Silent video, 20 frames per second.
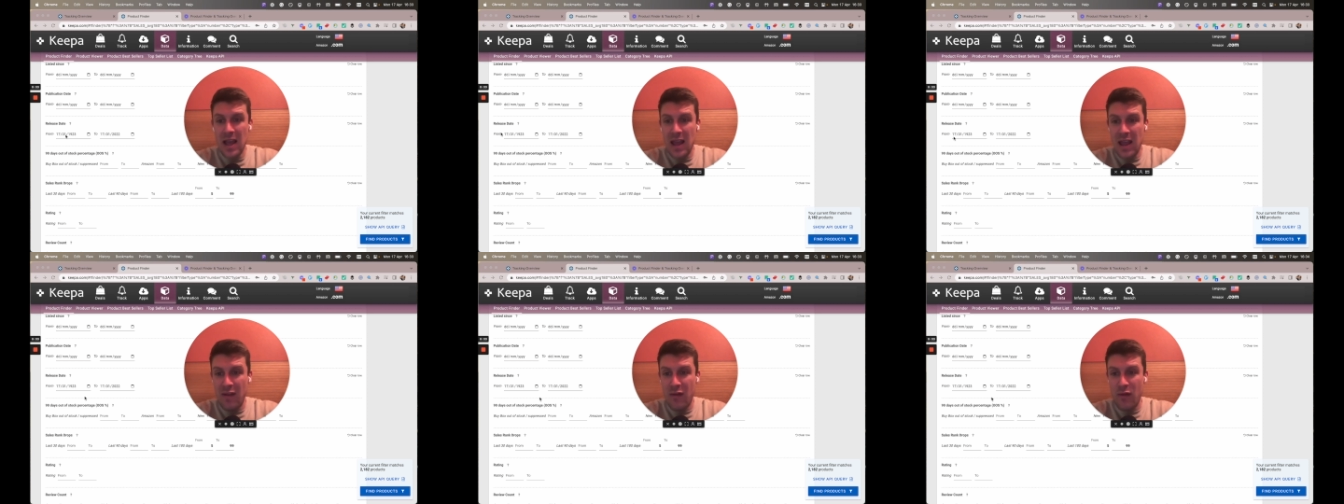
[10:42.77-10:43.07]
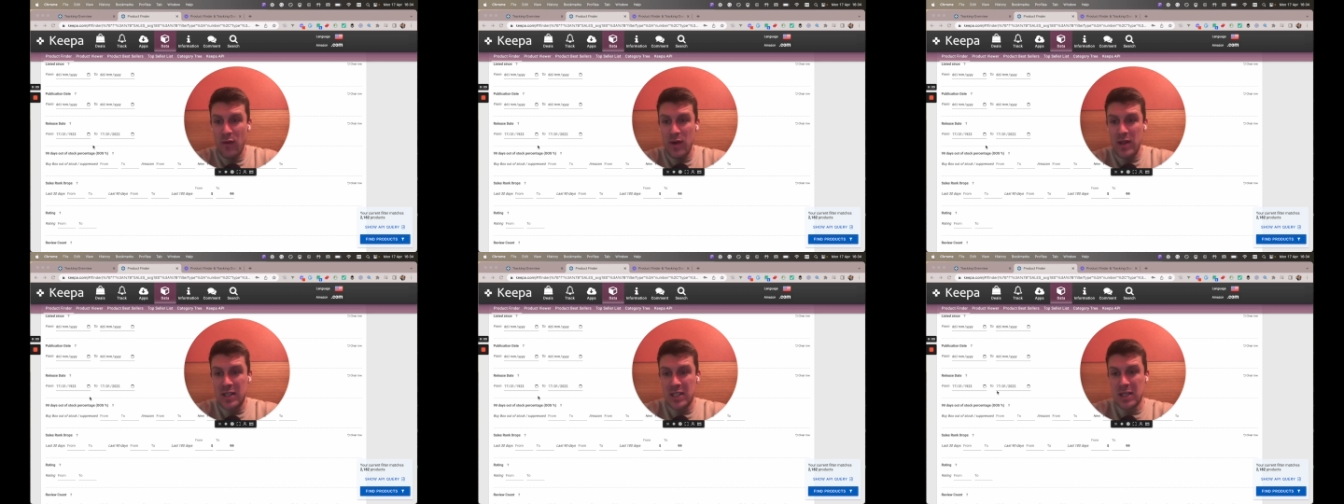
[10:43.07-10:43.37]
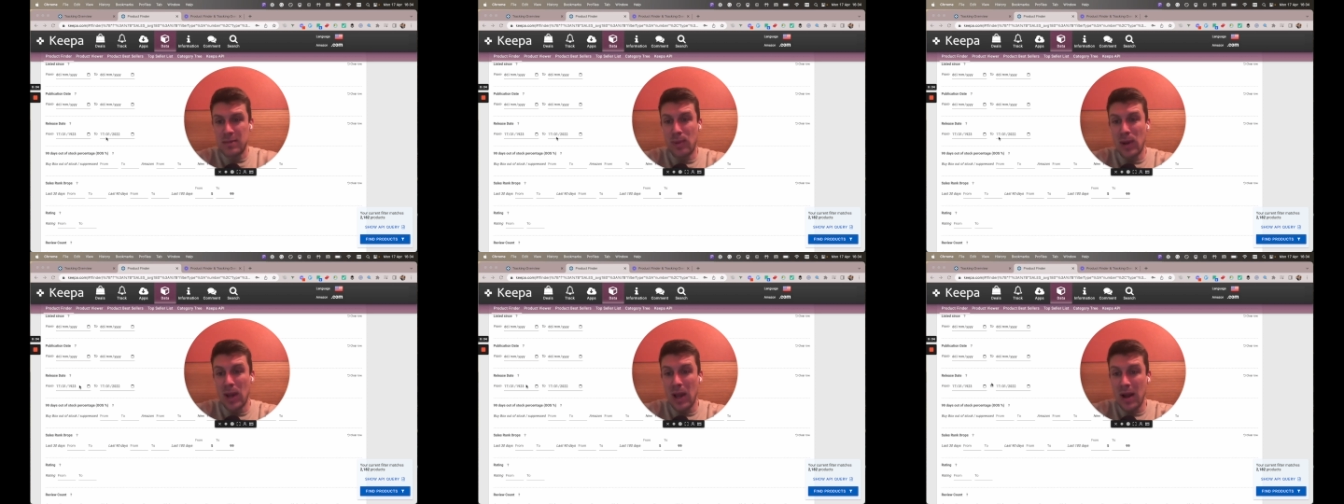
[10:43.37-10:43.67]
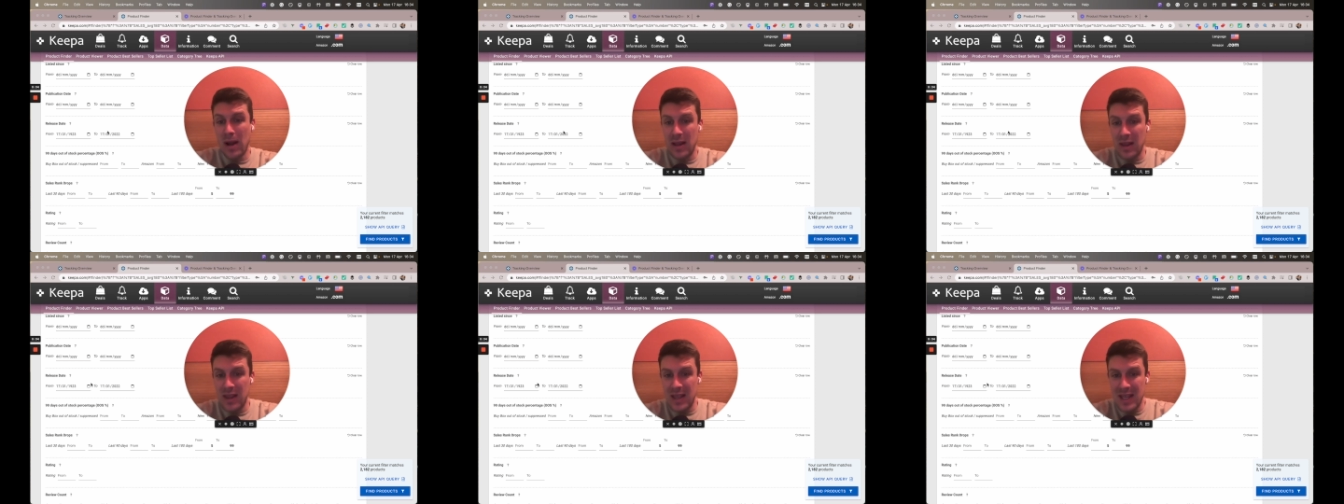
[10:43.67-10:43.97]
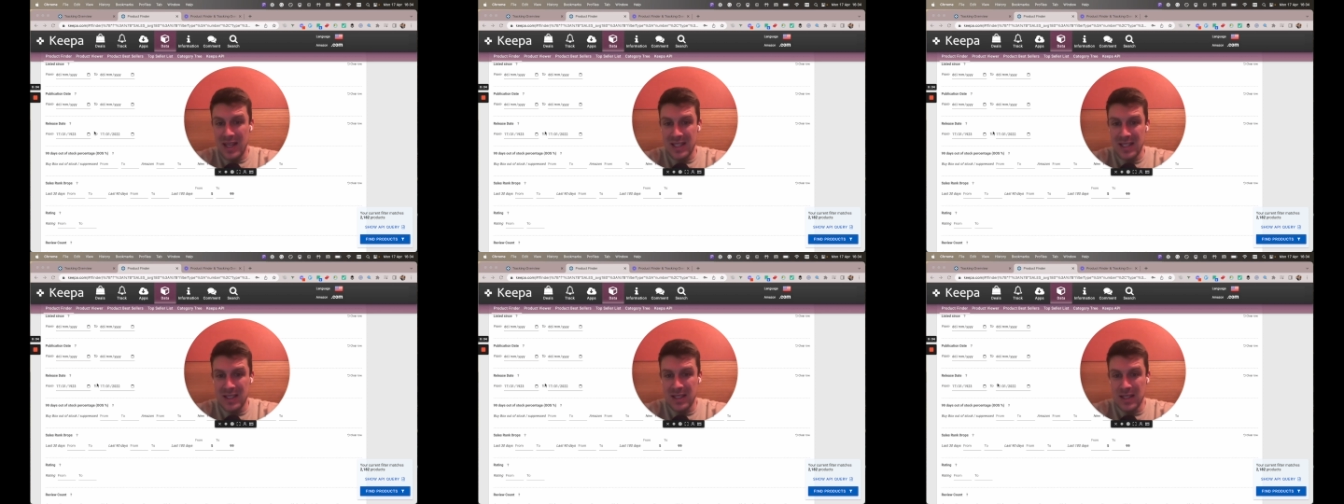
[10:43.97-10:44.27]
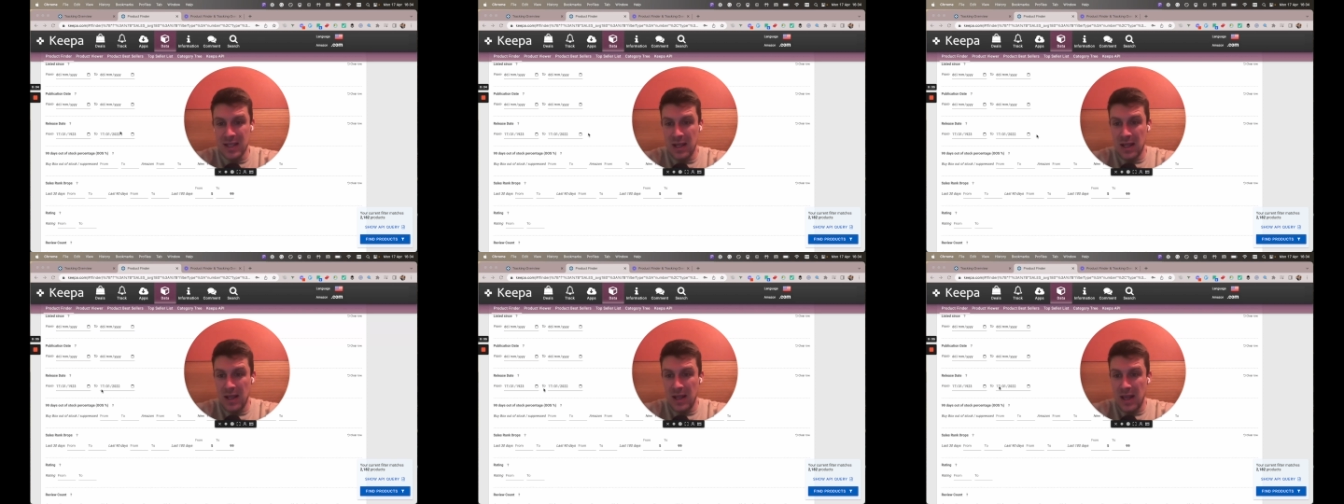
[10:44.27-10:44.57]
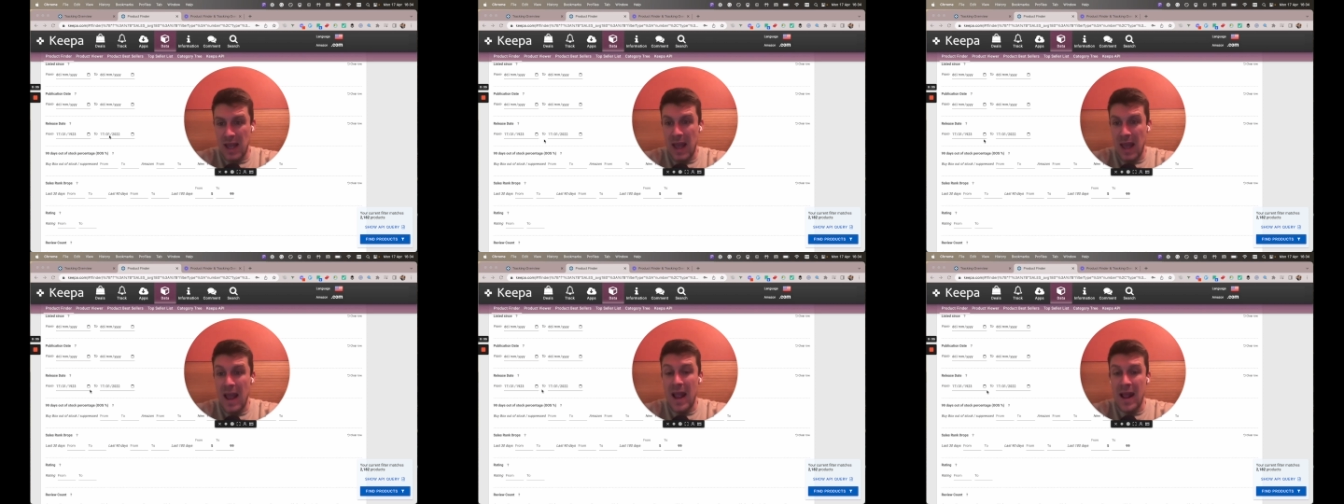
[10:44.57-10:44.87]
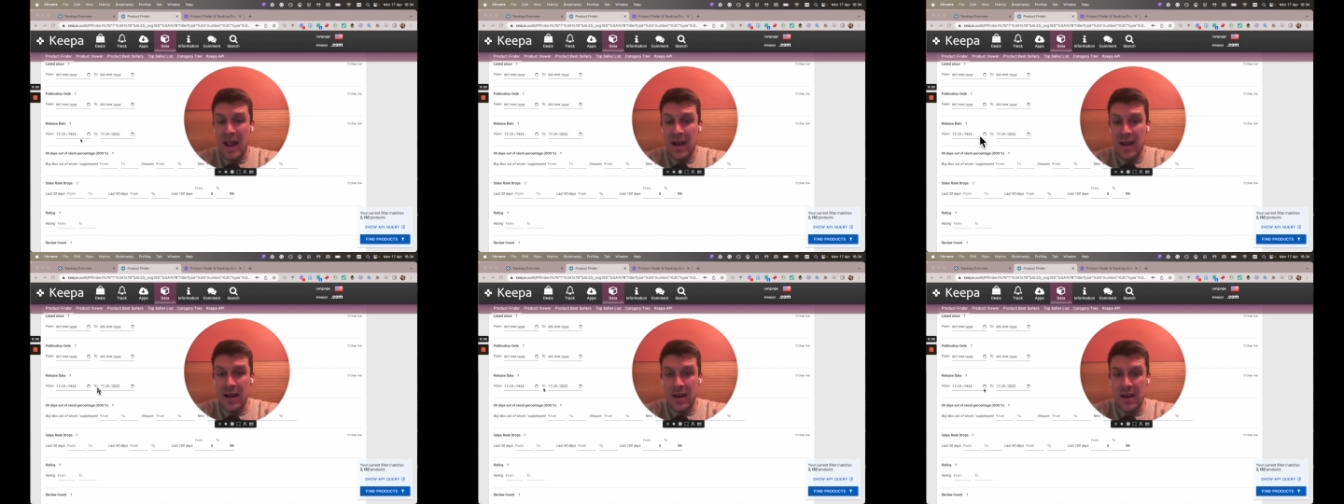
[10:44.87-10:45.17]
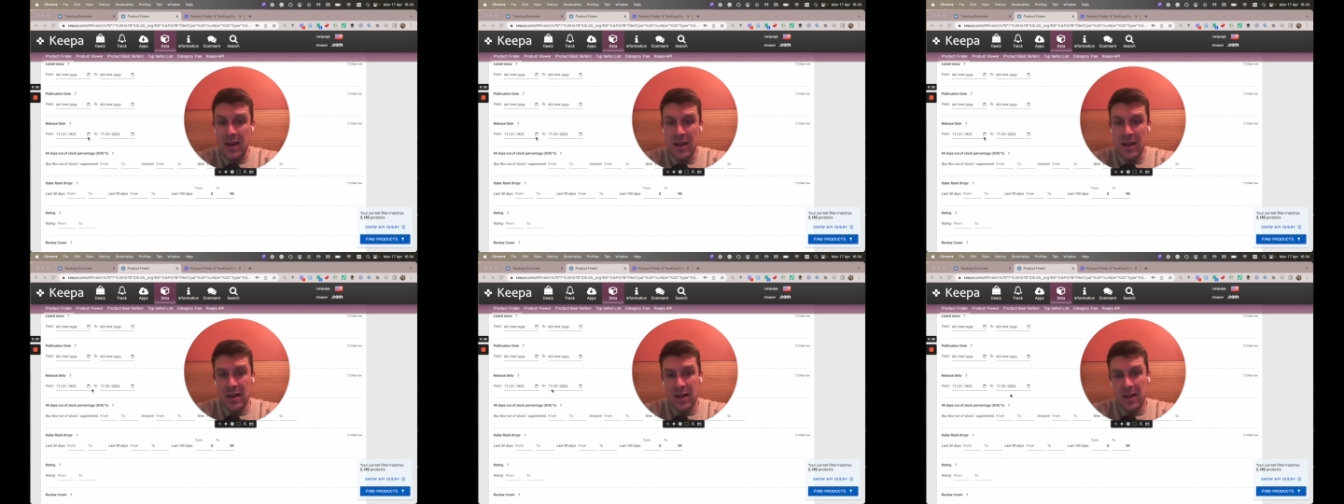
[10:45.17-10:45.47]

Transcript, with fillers: if we plug this in,